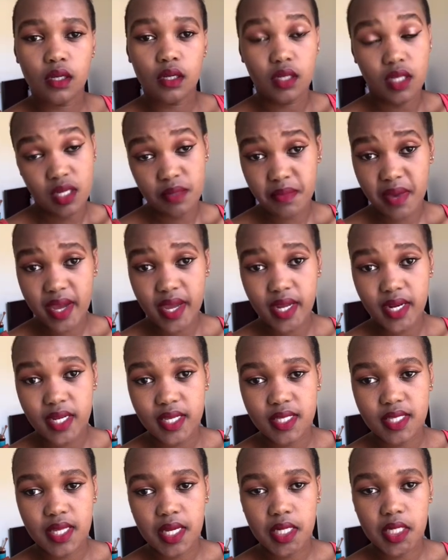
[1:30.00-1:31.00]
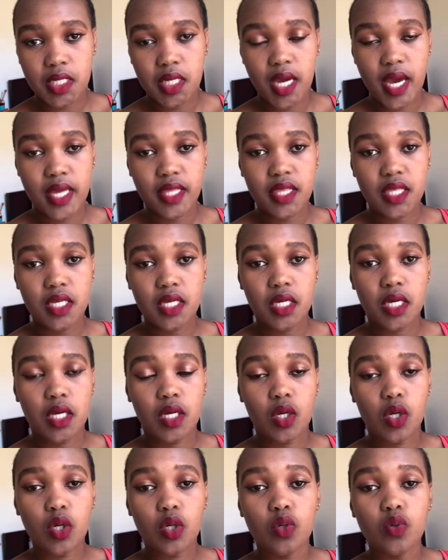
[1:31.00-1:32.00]
in my understanding i think
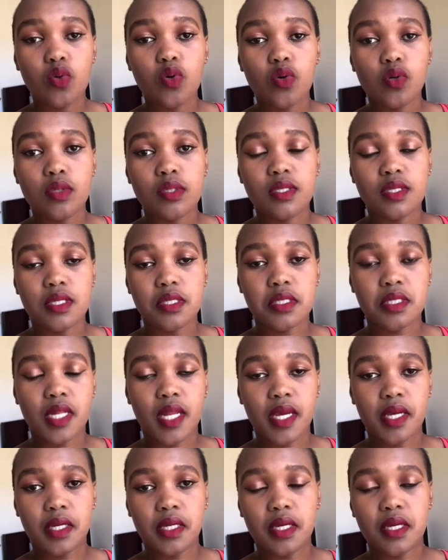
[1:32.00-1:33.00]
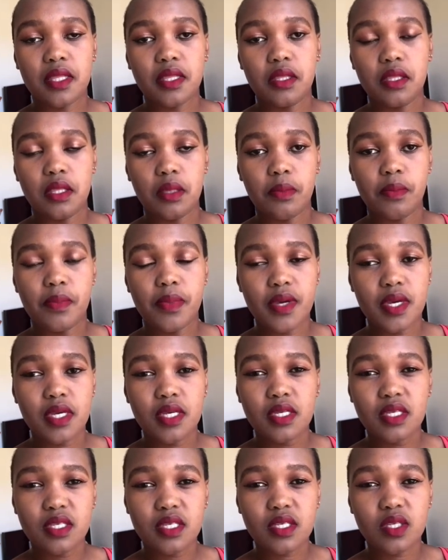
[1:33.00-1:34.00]
glucose is like the
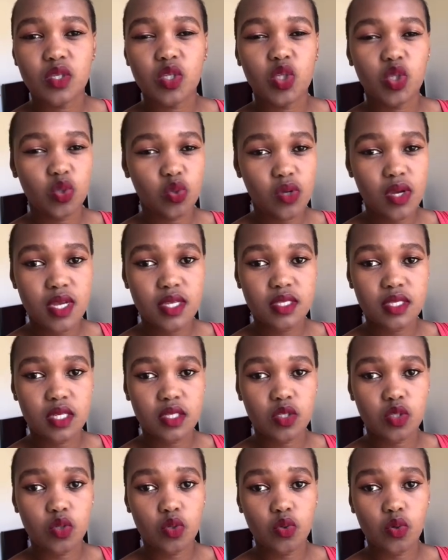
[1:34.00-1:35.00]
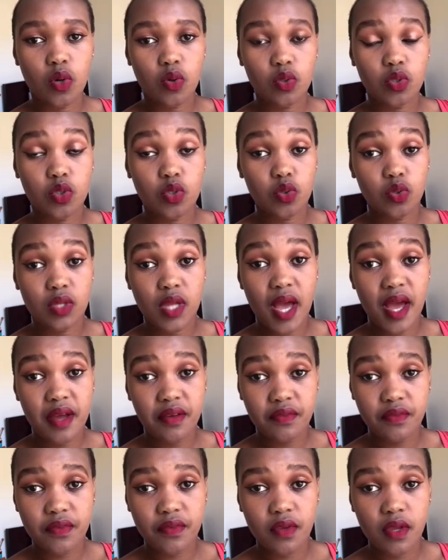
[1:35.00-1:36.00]
best sugars that you should have
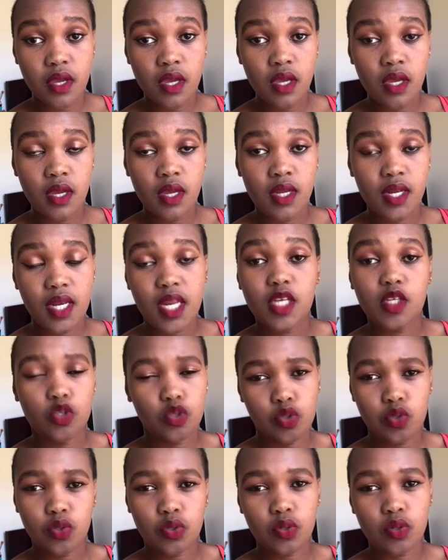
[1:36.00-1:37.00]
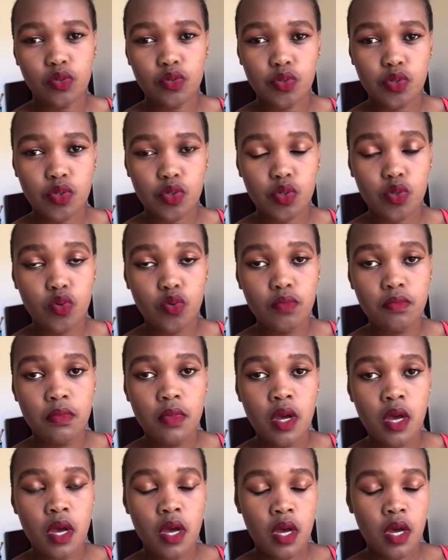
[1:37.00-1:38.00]
like you should consume
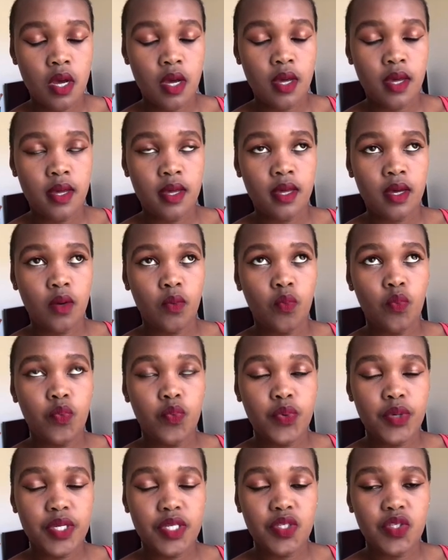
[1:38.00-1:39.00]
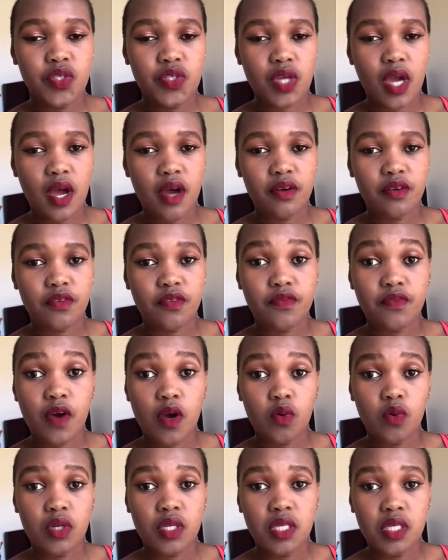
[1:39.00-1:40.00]
which are
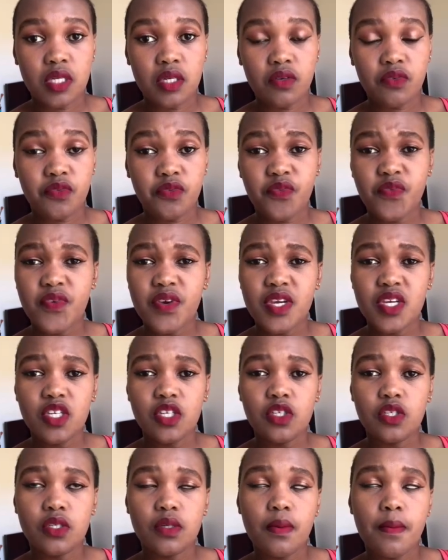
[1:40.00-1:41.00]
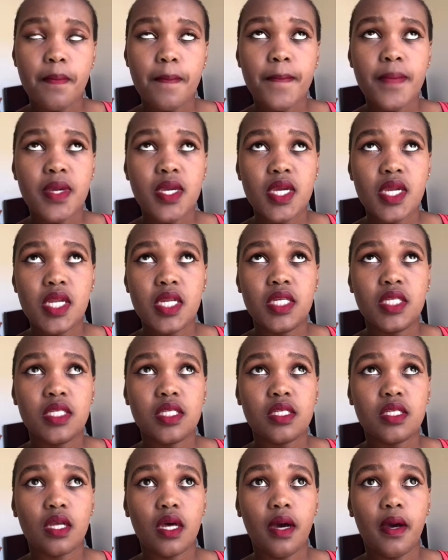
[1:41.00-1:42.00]
found in fish meat
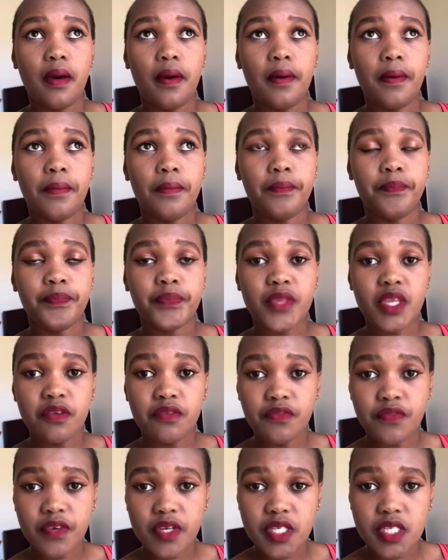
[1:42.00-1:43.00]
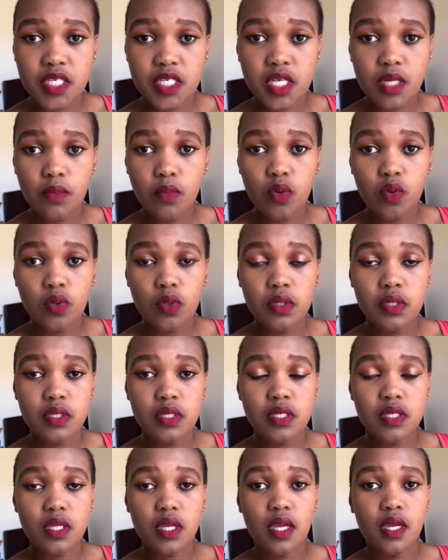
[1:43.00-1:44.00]
um,
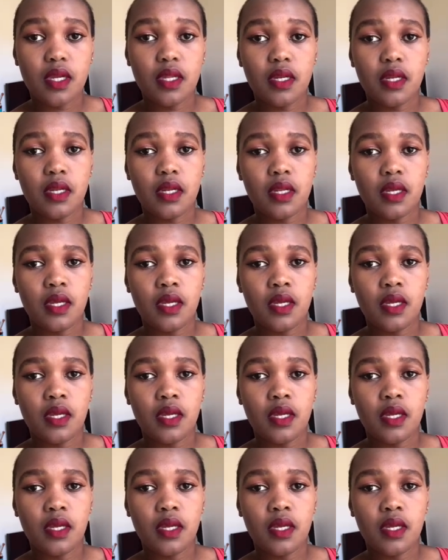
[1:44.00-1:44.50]
vegetables and